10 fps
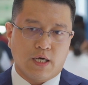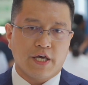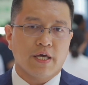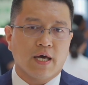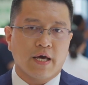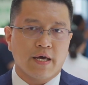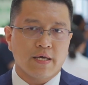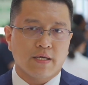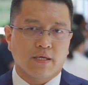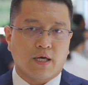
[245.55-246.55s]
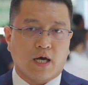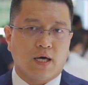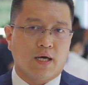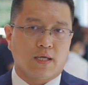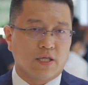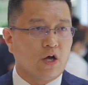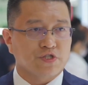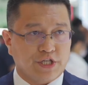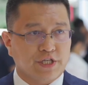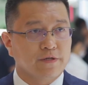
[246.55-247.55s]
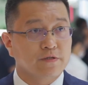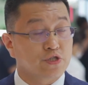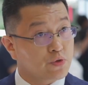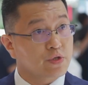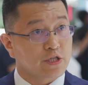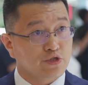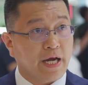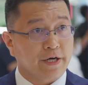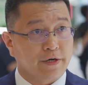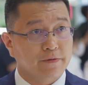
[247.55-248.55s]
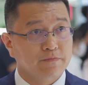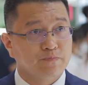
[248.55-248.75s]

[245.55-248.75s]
AI logic through the tracker.